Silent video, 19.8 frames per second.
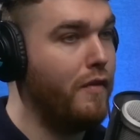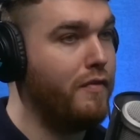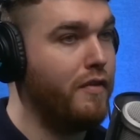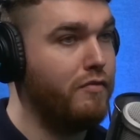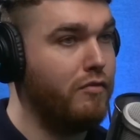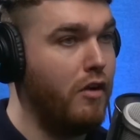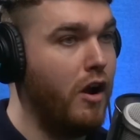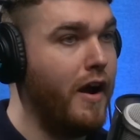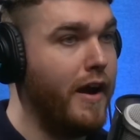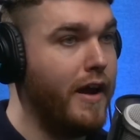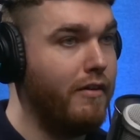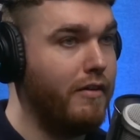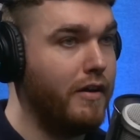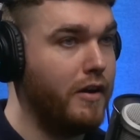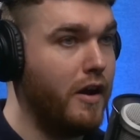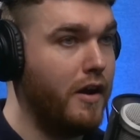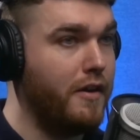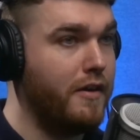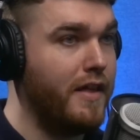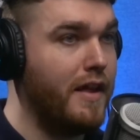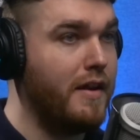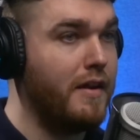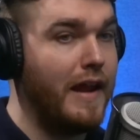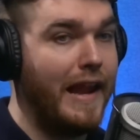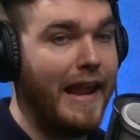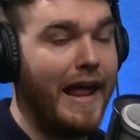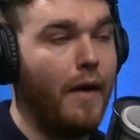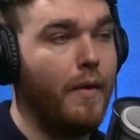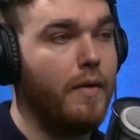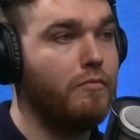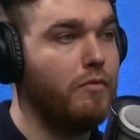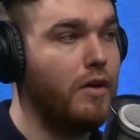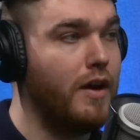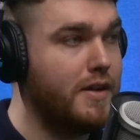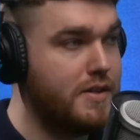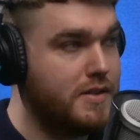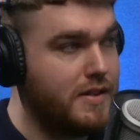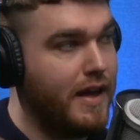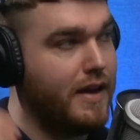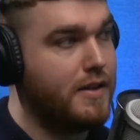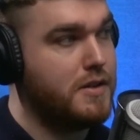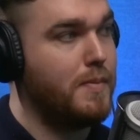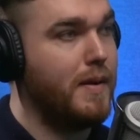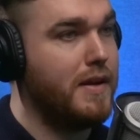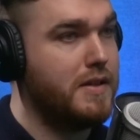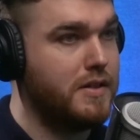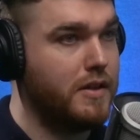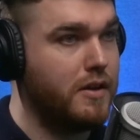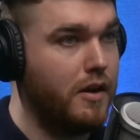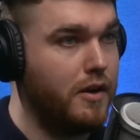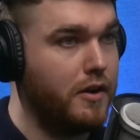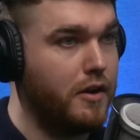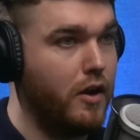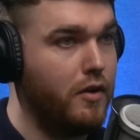off of Raya and kind of then allowing Rice that space to kind of